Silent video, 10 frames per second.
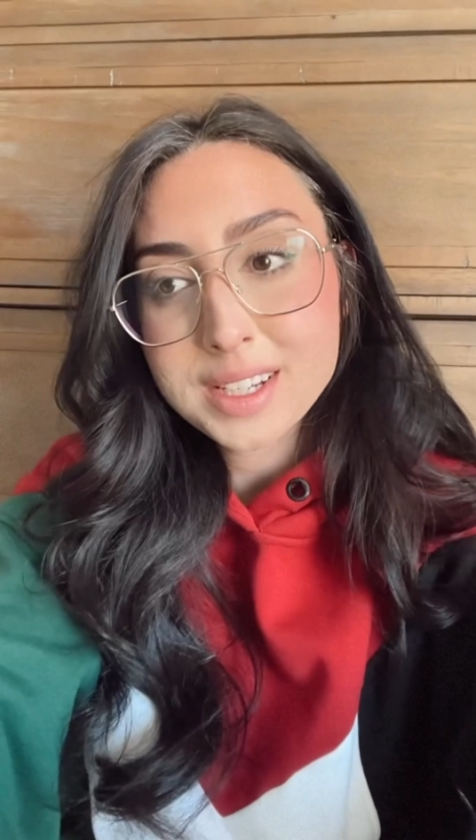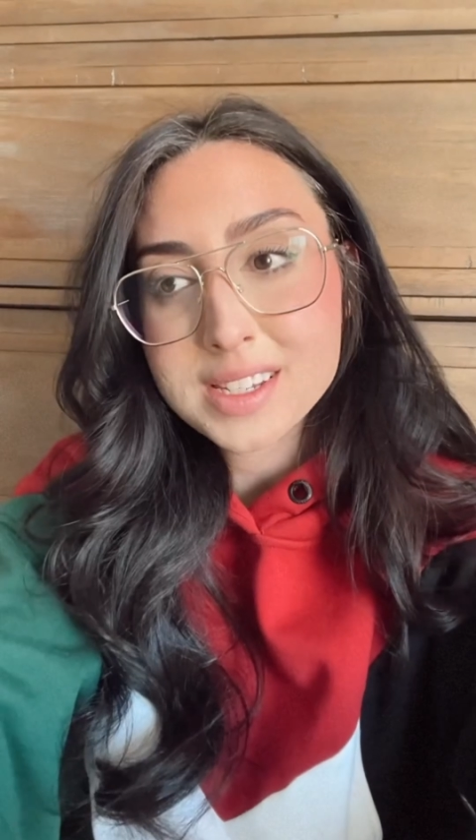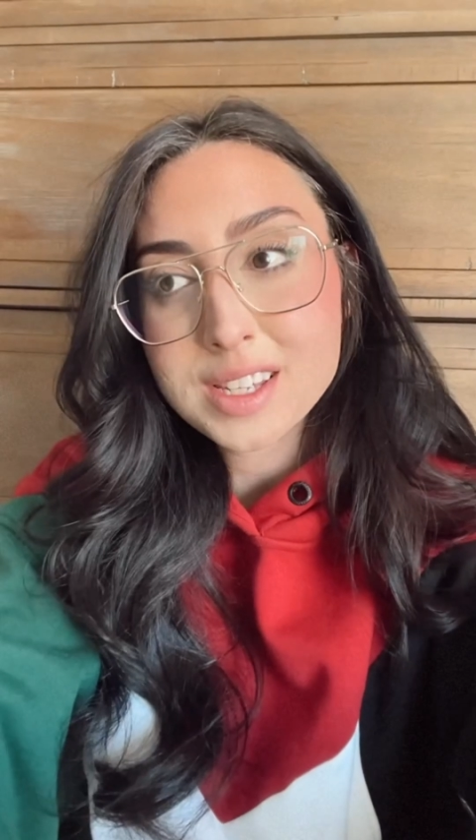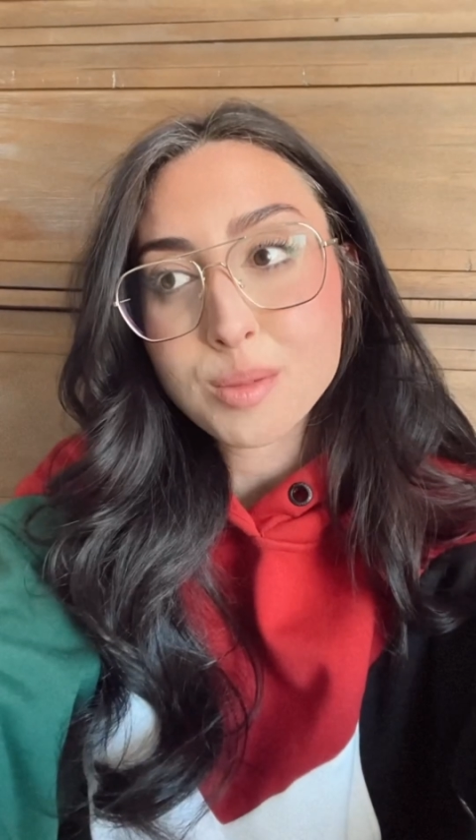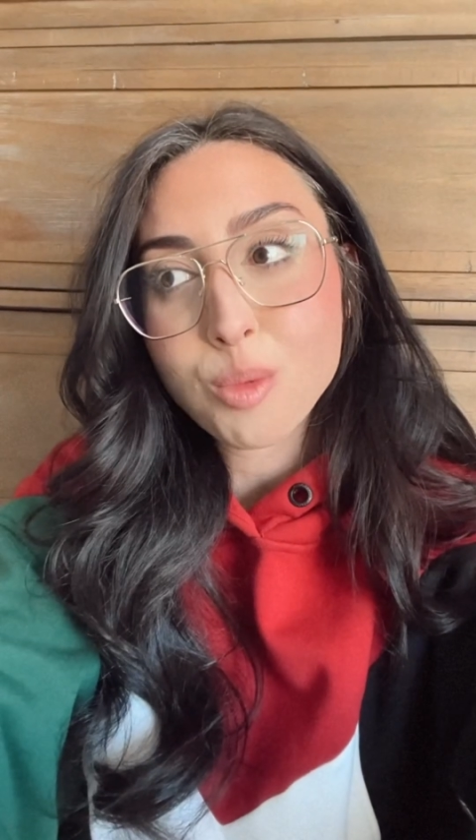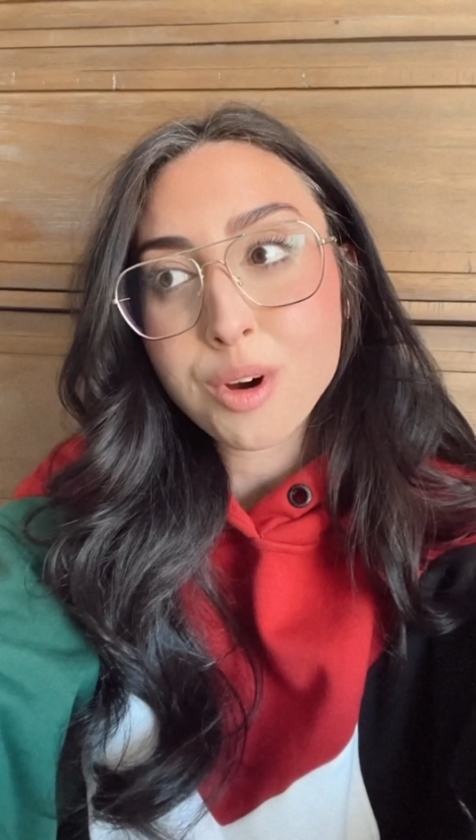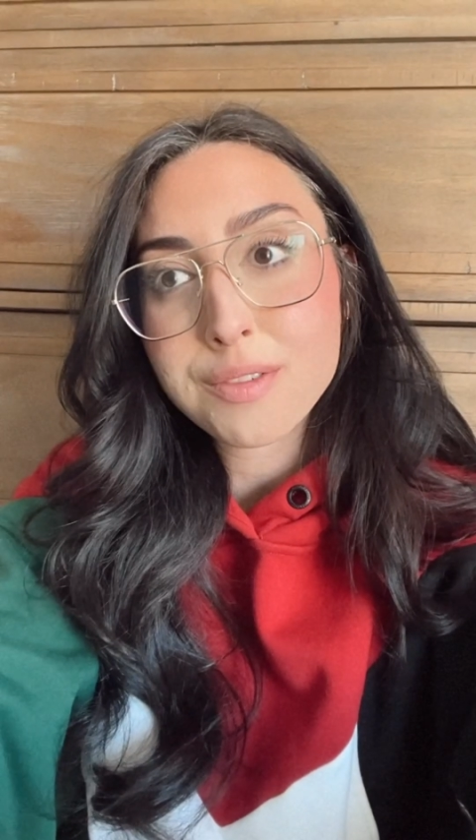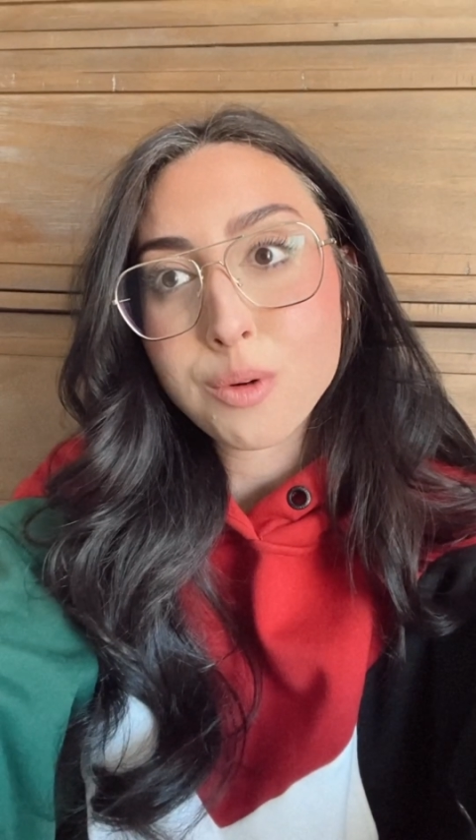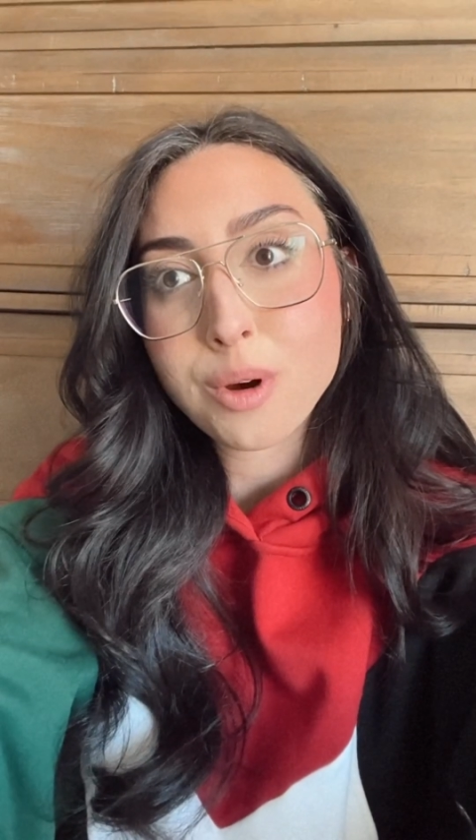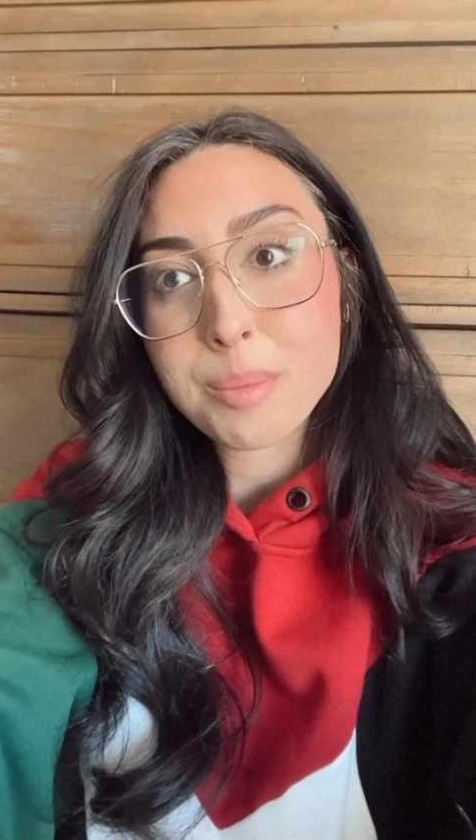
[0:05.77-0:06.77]
has done more
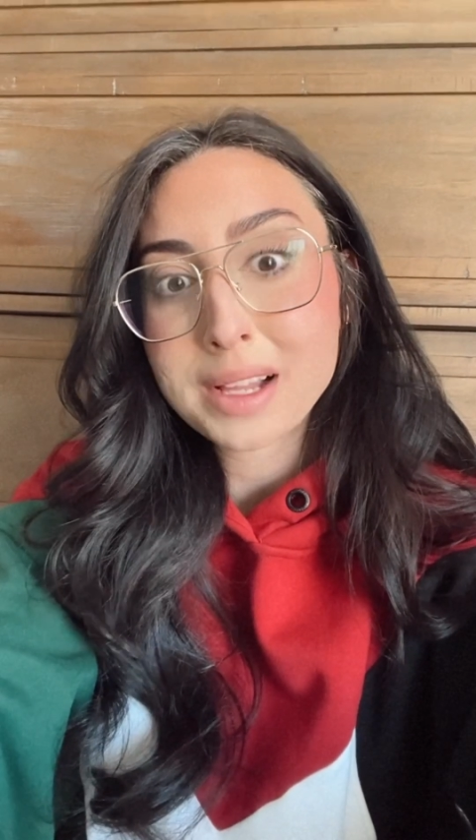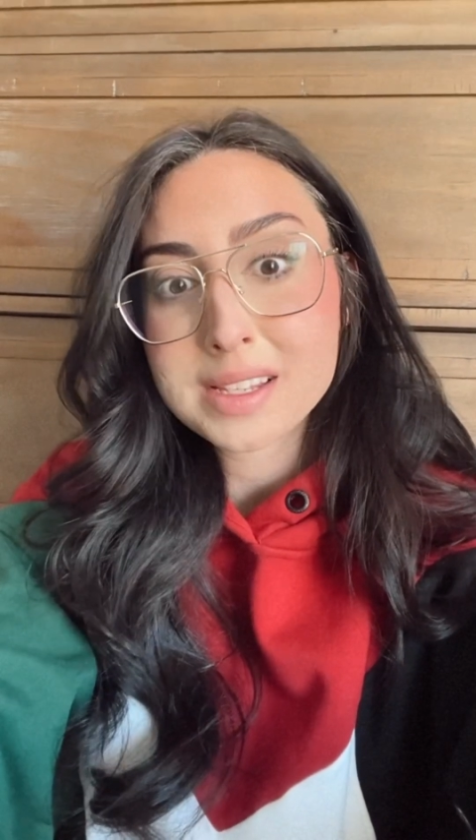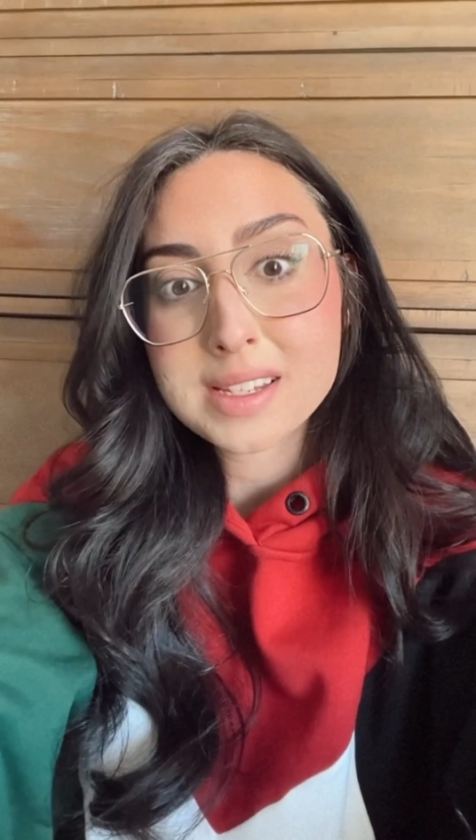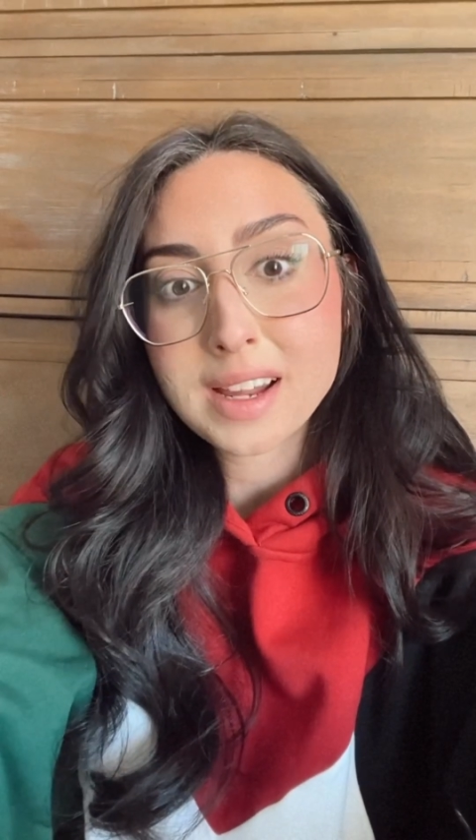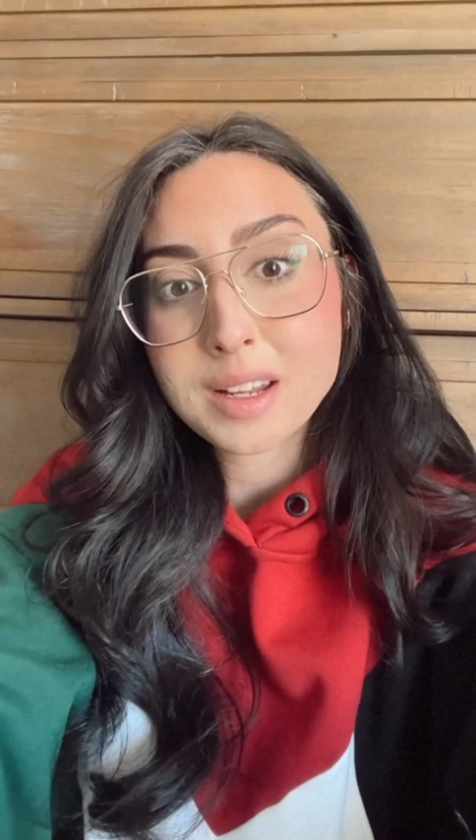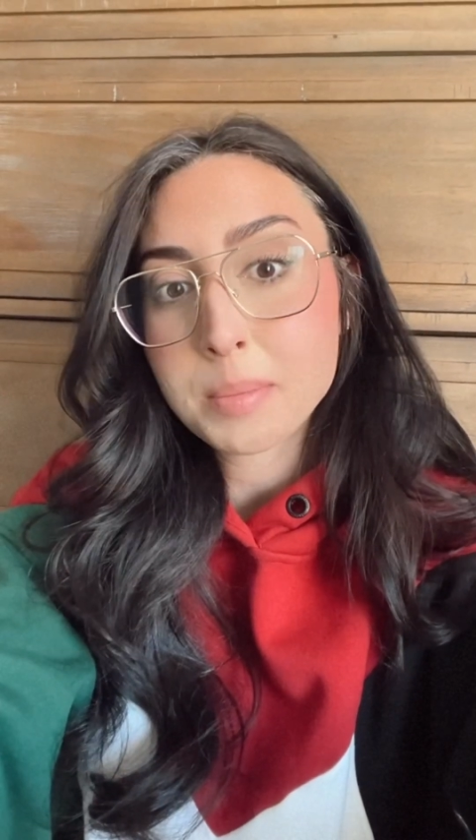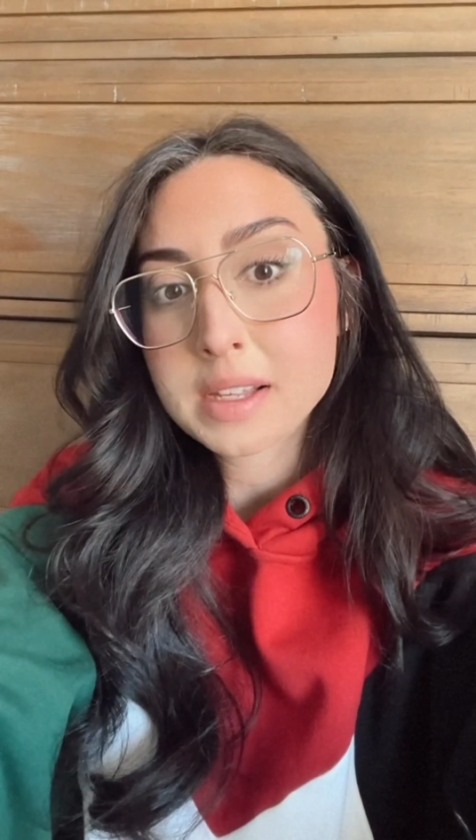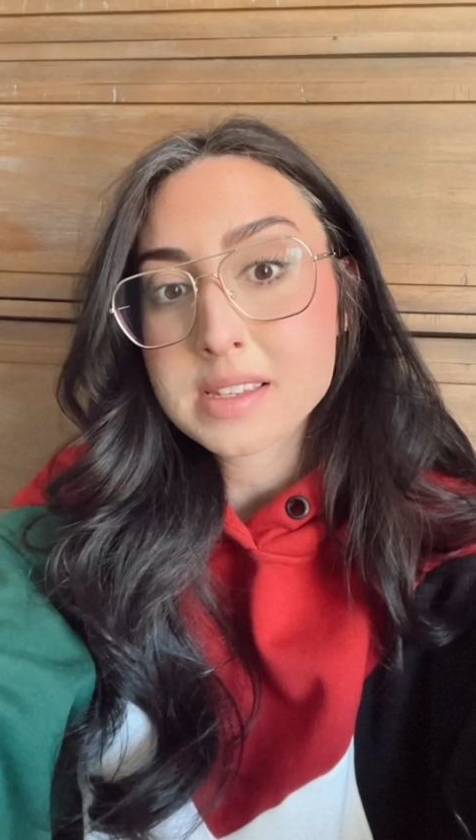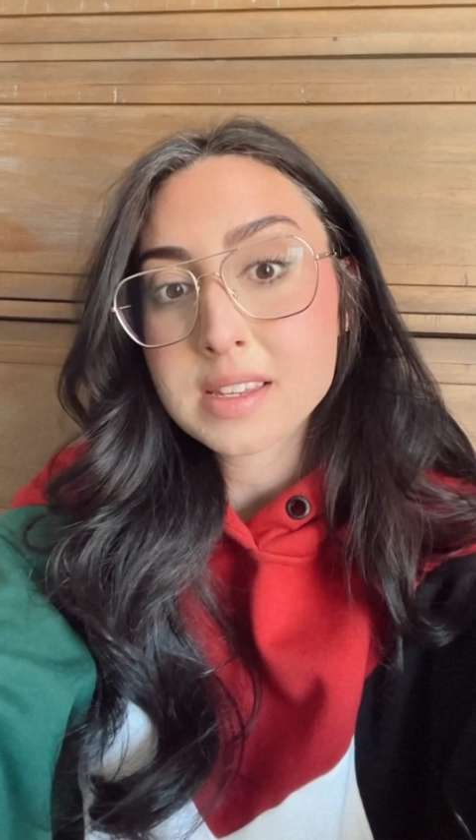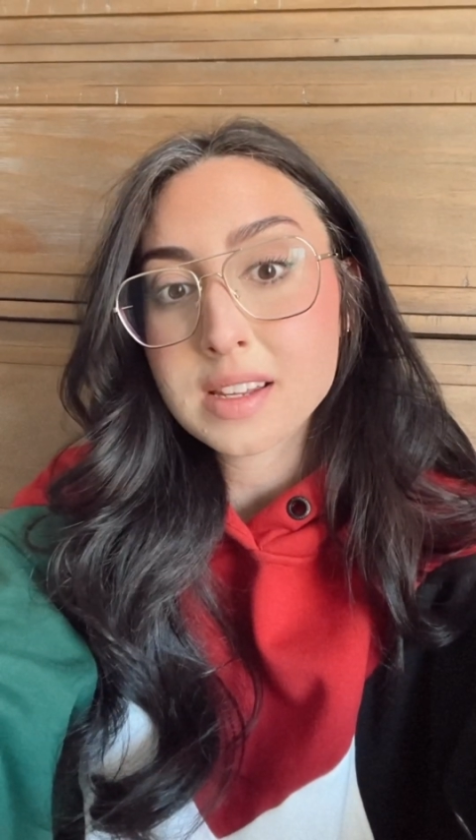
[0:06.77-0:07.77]
for Palestine and
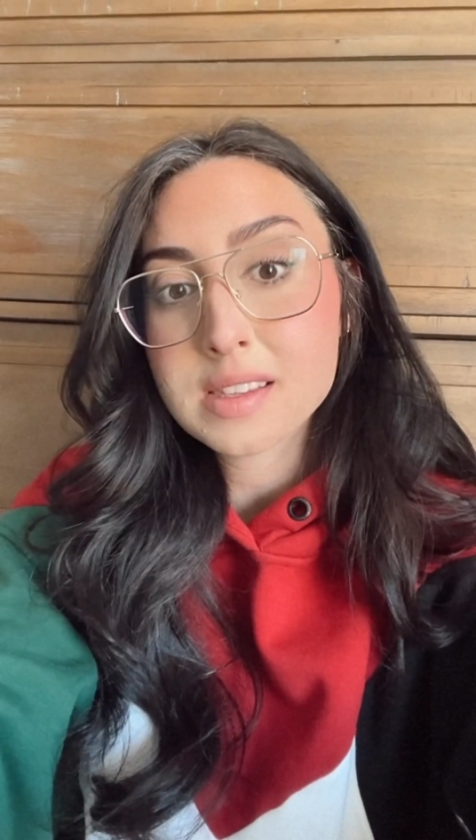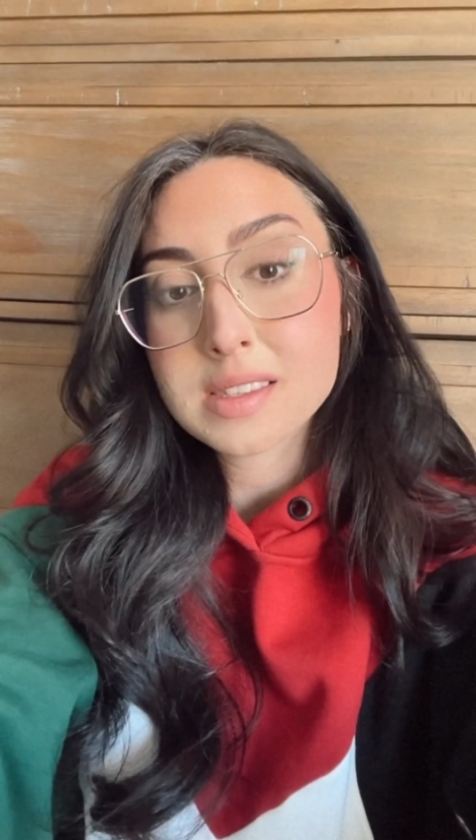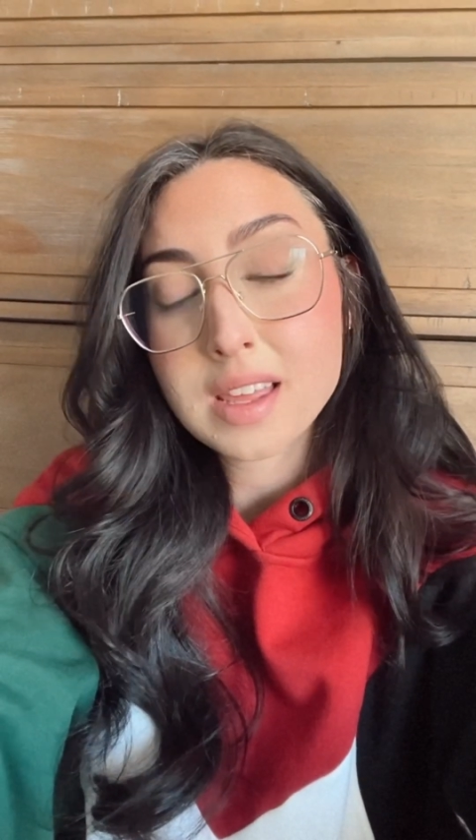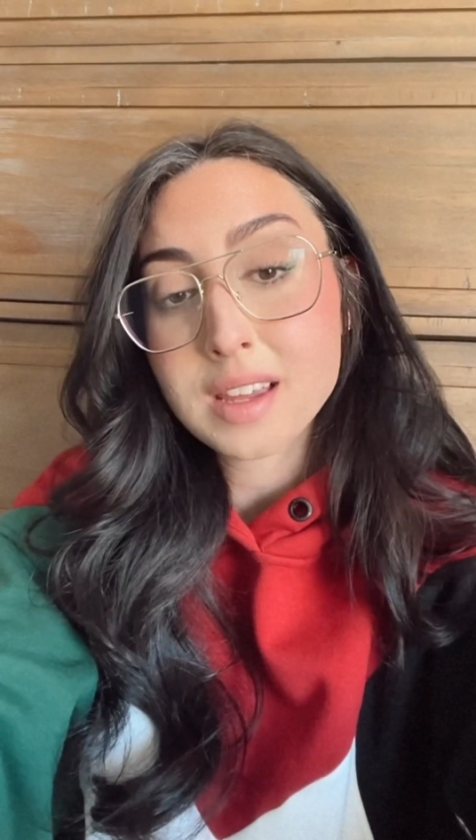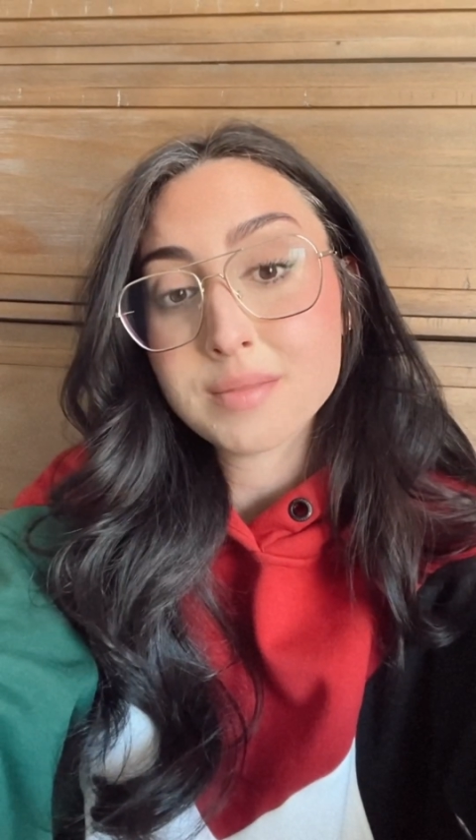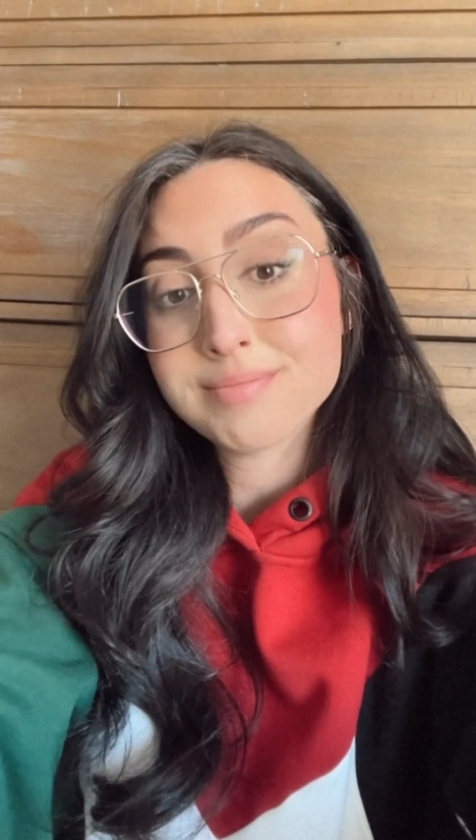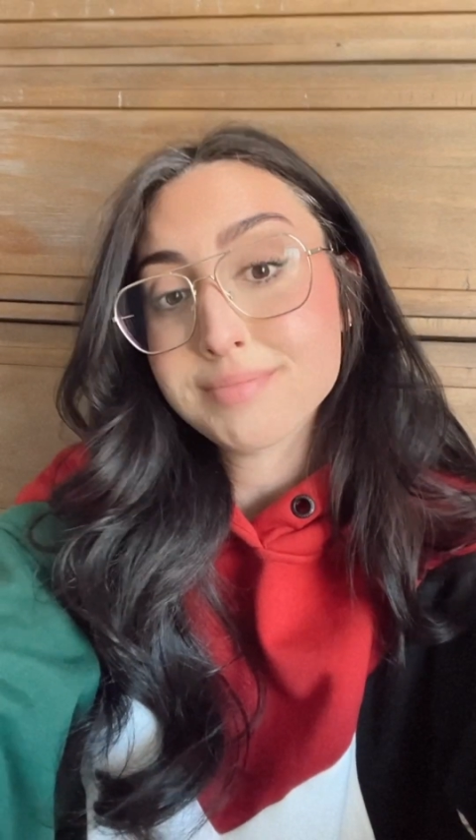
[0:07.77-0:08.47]
Palestinians than